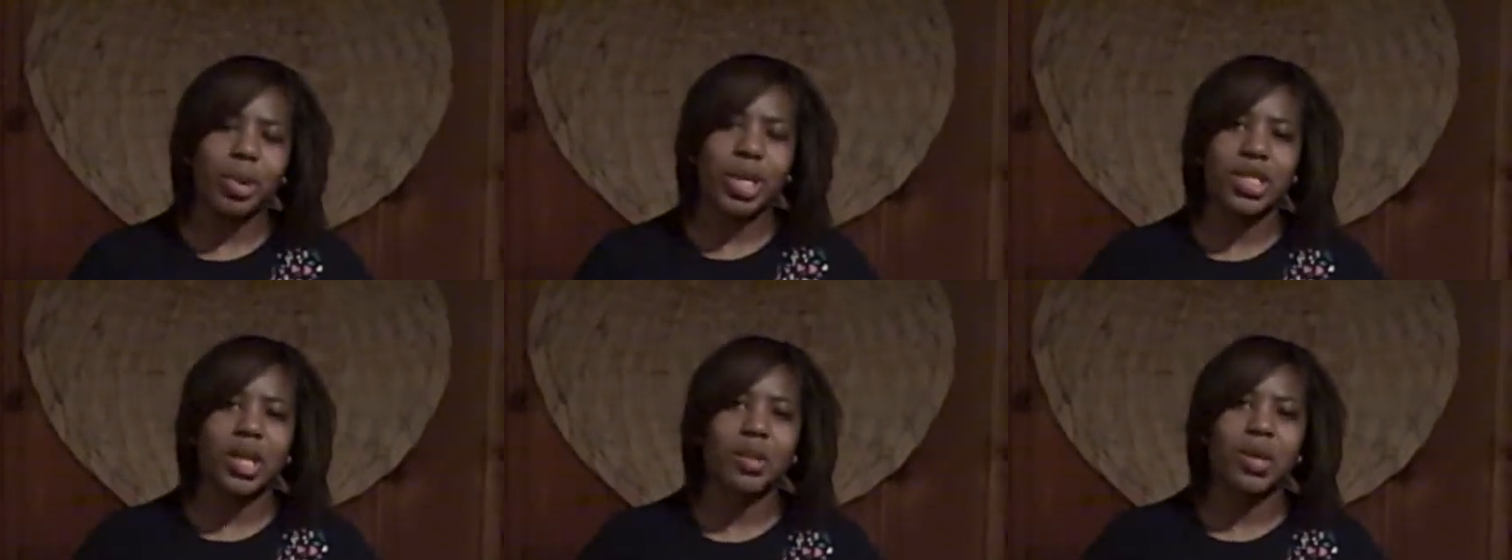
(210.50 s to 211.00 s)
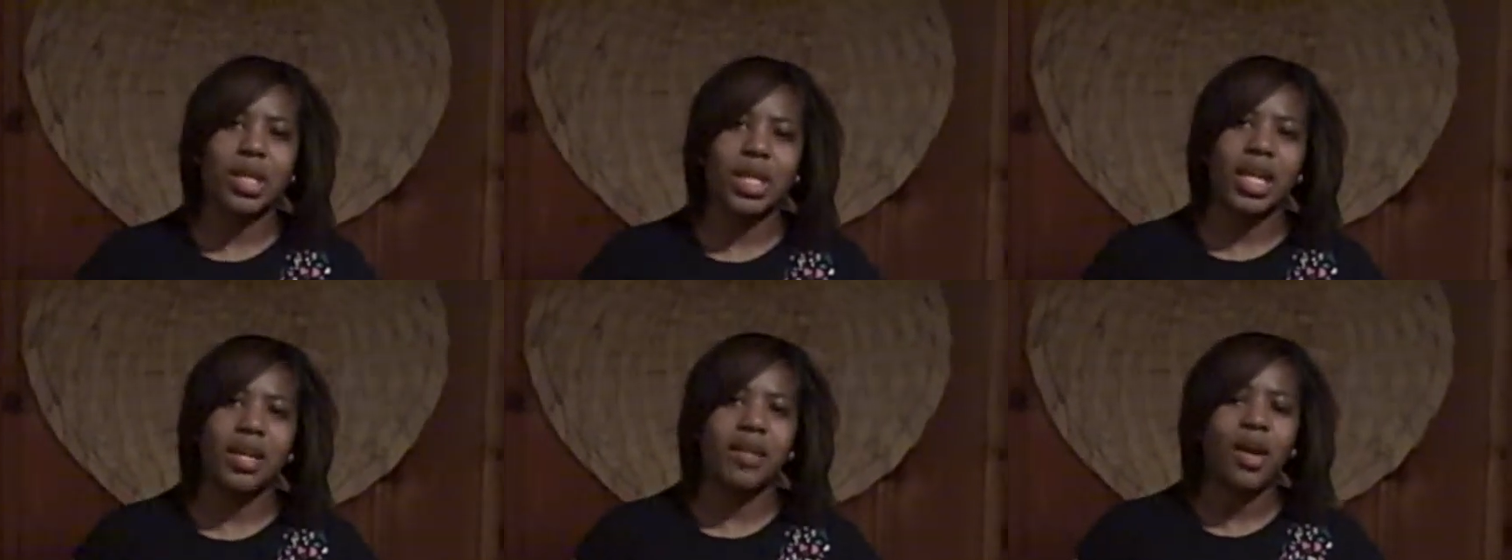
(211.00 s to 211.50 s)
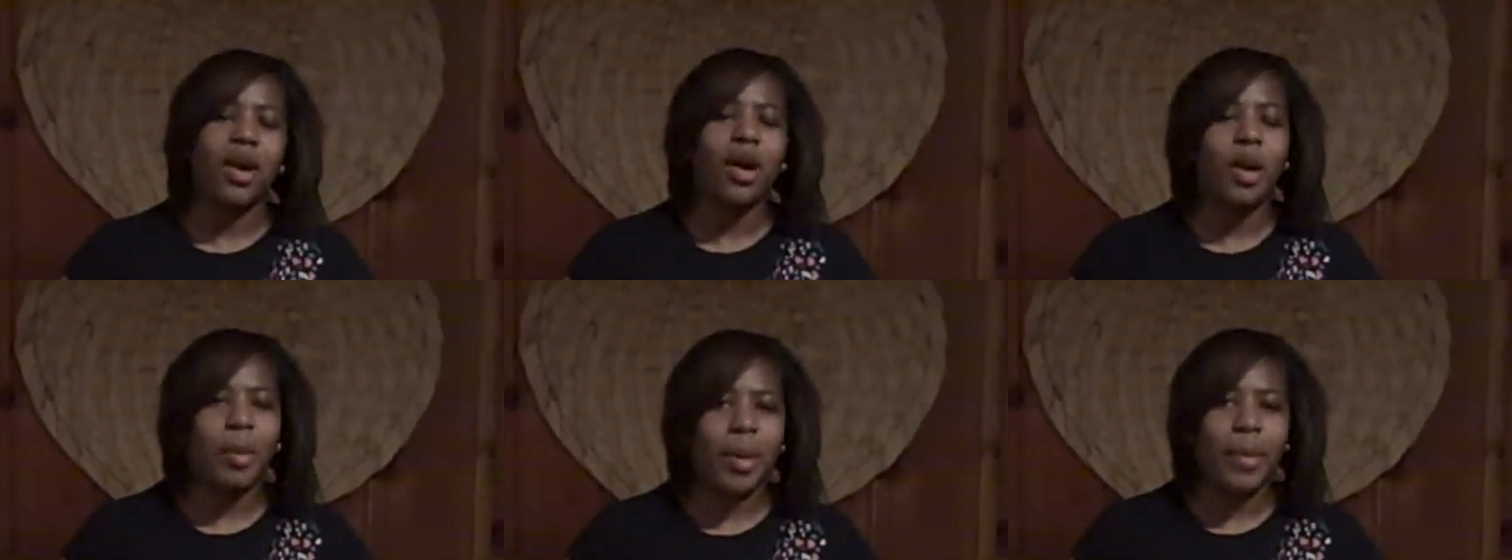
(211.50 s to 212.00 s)
impression I want to leave
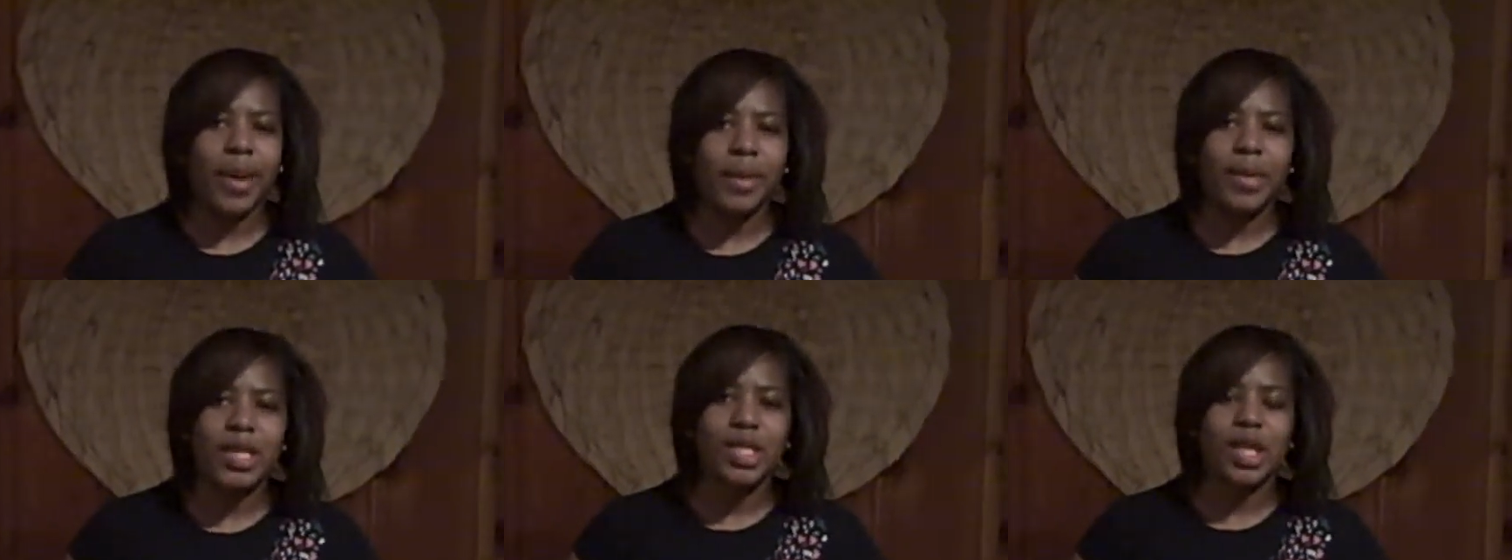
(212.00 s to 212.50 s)
on my baby.